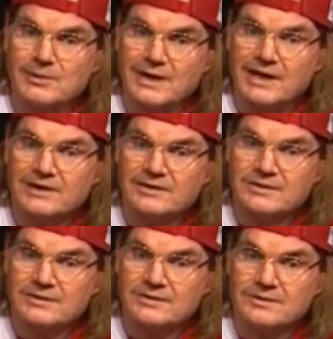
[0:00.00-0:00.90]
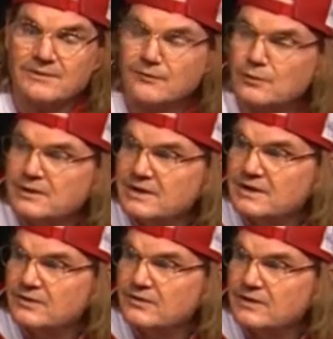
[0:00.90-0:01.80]
act, what, 14
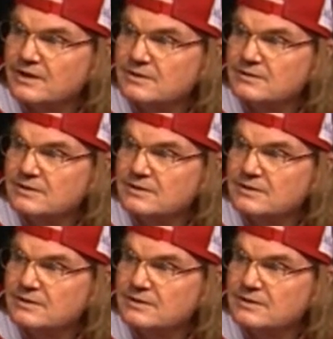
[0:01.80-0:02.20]
years ago?